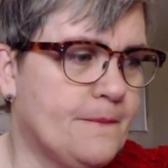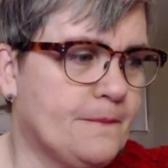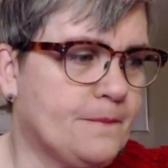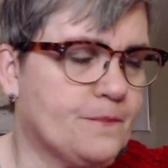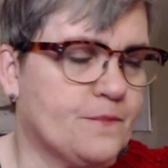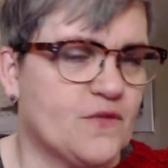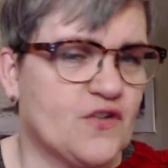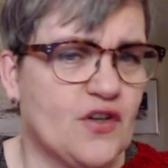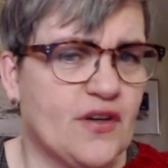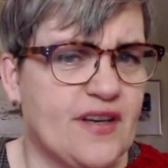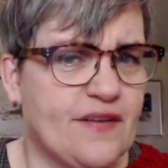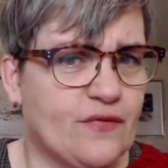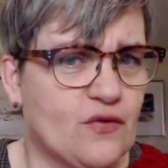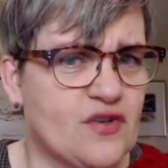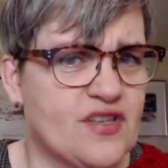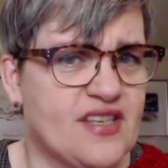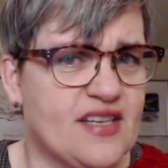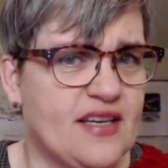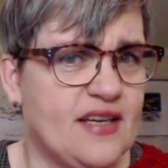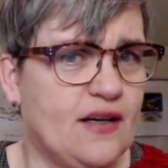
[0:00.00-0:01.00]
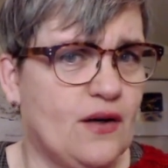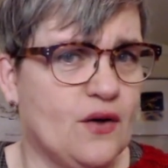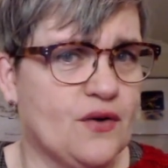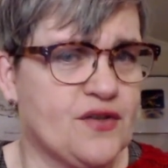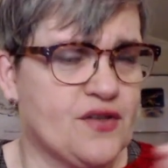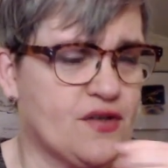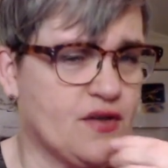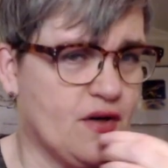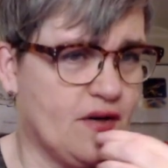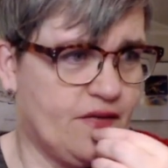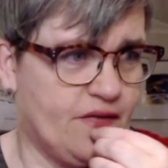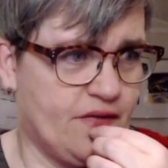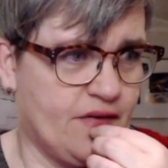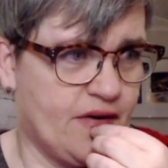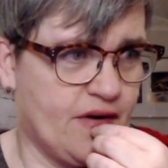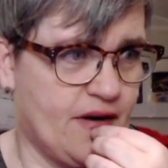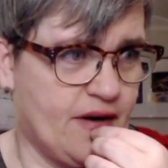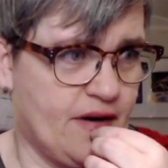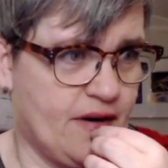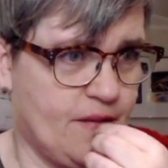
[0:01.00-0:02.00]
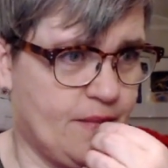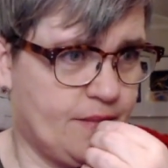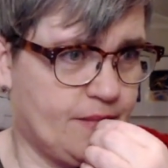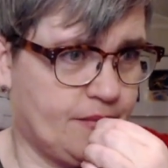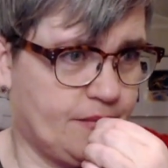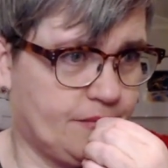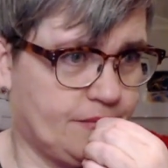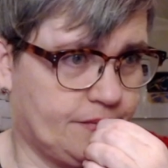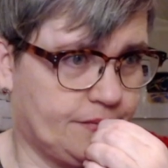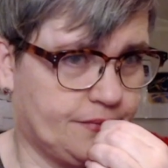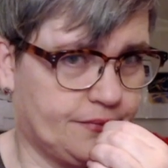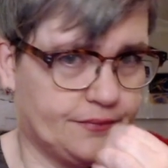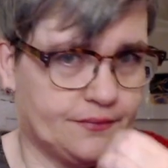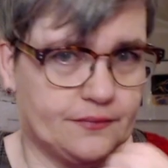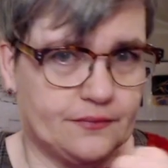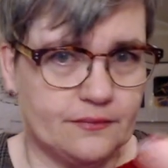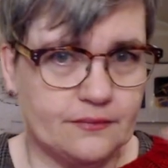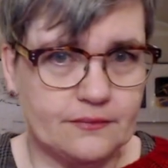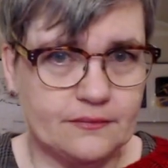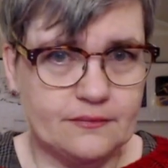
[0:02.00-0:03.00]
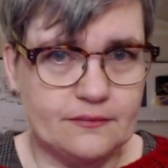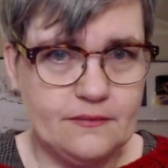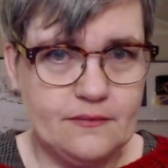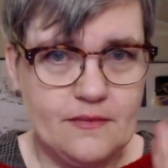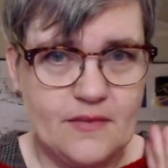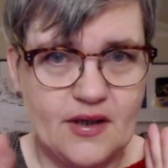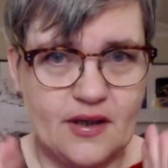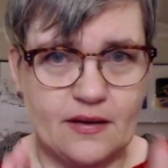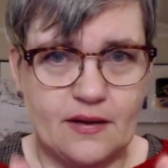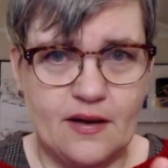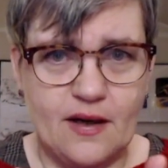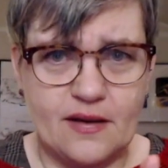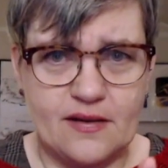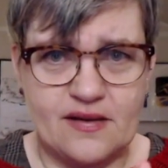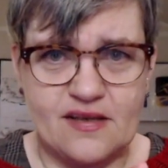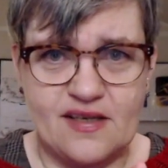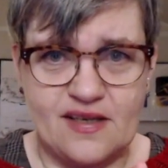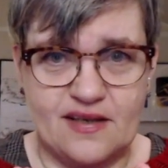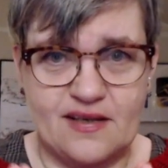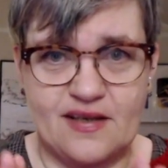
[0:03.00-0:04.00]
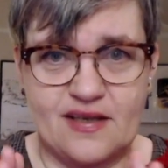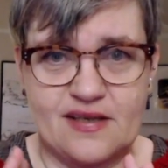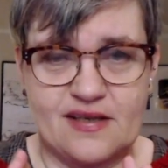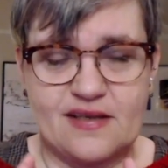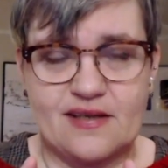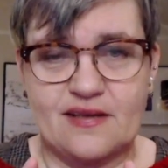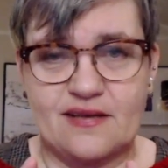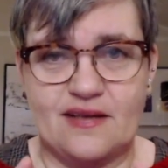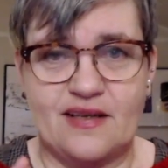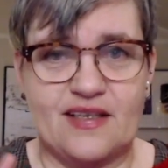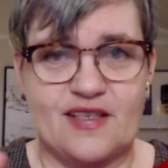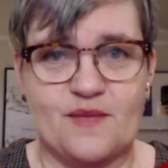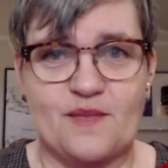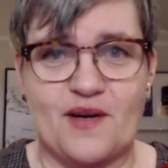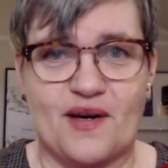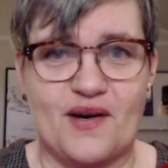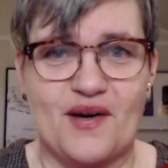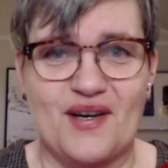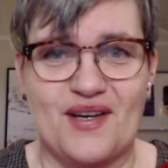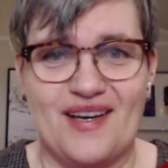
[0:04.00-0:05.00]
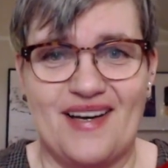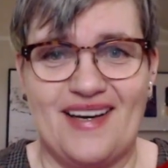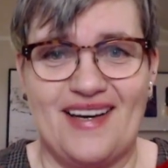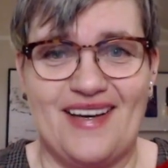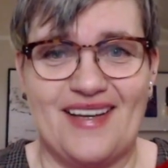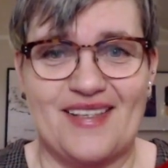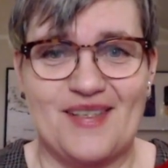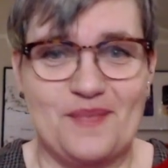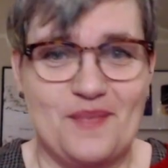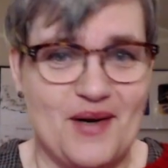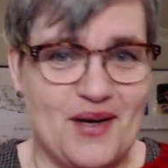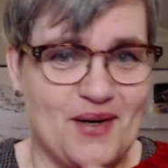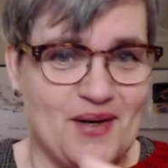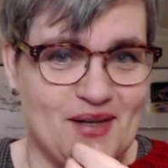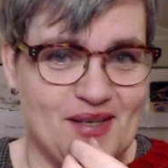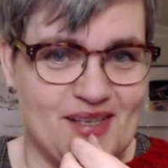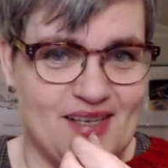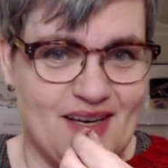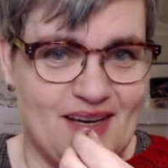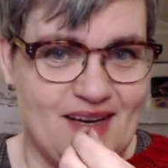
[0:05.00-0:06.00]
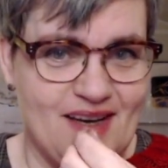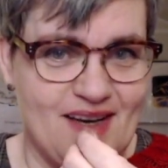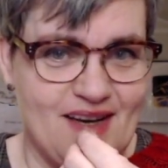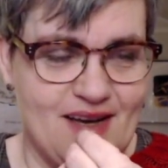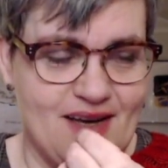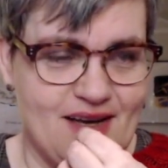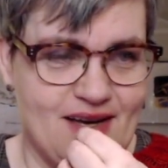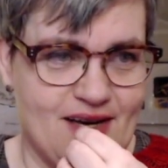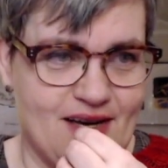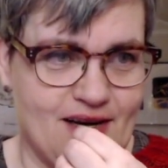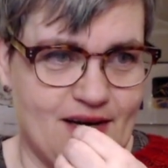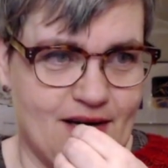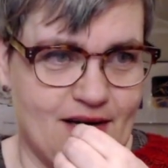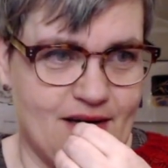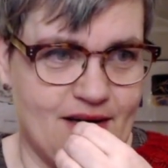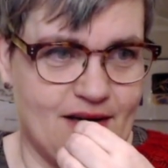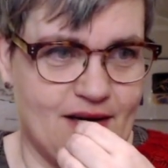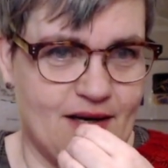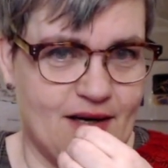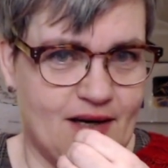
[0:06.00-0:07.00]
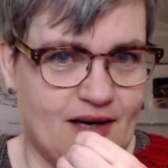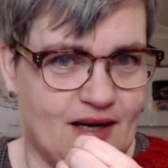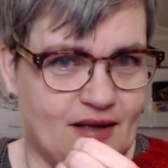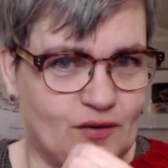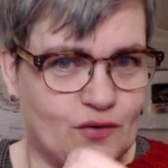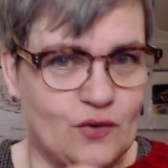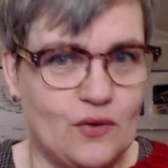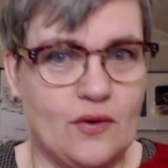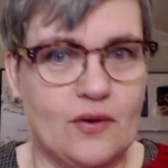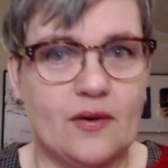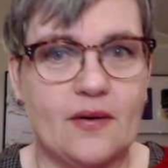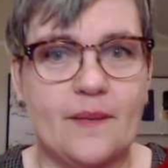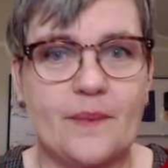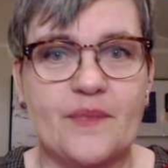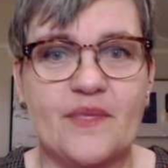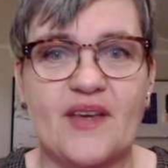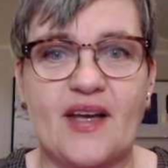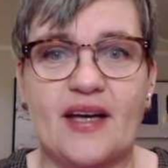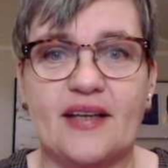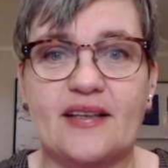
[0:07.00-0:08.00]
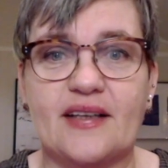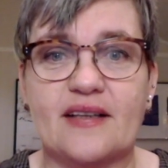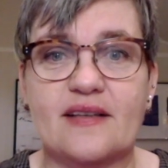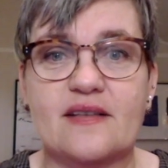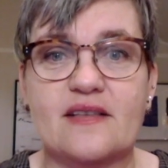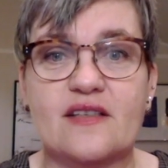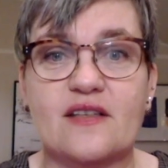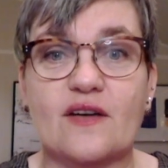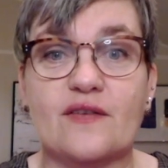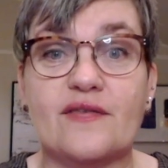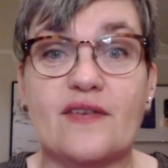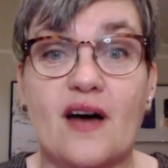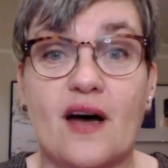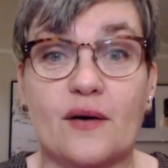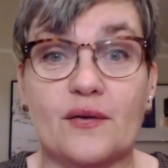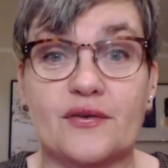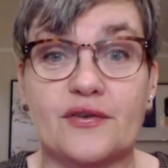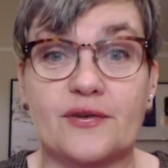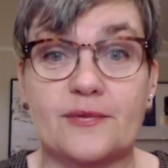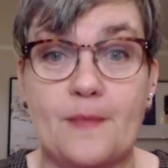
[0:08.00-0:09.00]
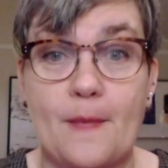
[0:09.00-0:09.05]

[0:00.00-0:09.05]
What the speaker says: So if you see lots of cuts in this, it's because I had to edit stuff out.